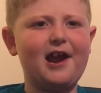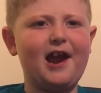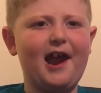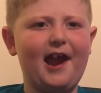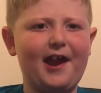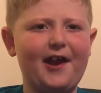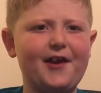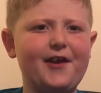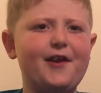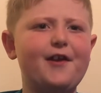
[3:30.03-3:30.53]

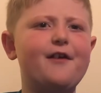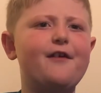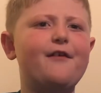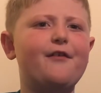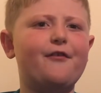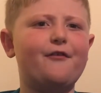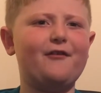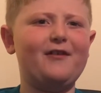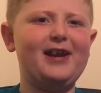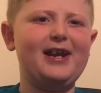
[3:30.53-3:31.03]
a
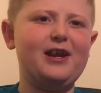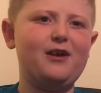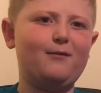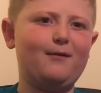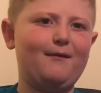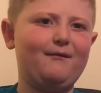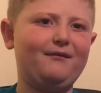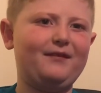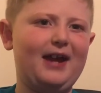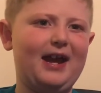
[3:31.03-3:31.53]
3-0
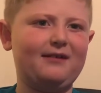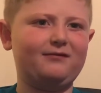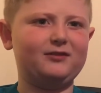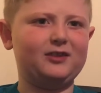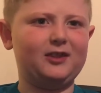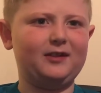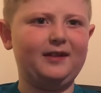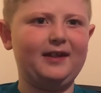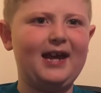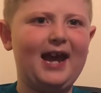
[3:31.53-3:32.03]
win for
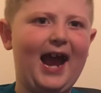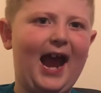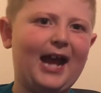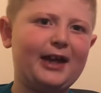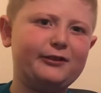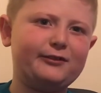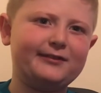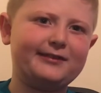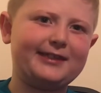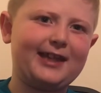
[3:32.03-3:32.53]
Everton.
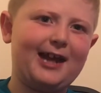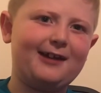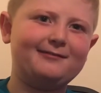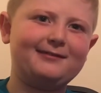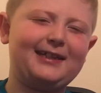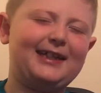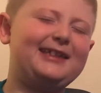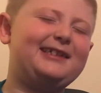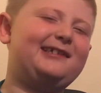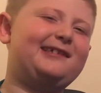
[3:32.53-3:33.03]
Andrus
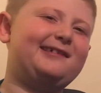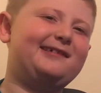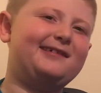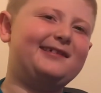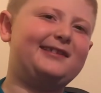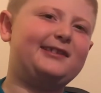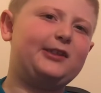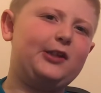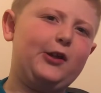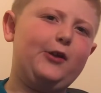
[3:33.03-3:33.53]
Townsend
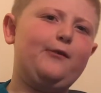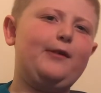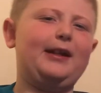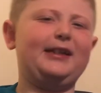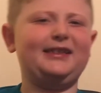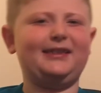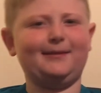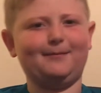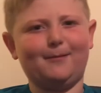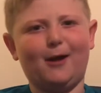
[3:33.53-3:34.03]
scores two
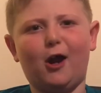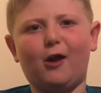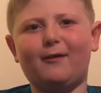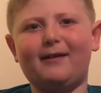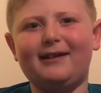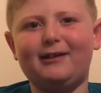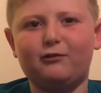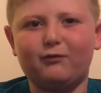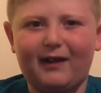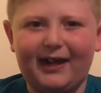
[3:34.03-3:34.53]
and
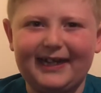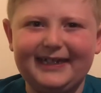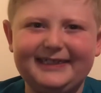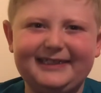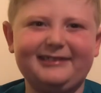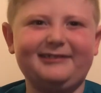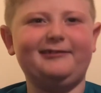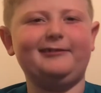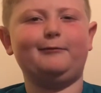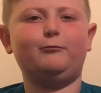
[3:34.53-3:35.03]
Damari Gray
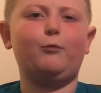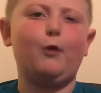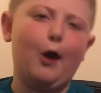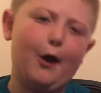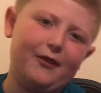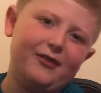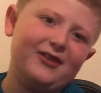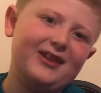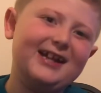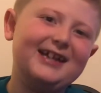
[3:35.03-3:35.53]
scores
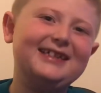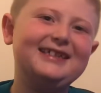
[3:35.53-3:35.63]
one.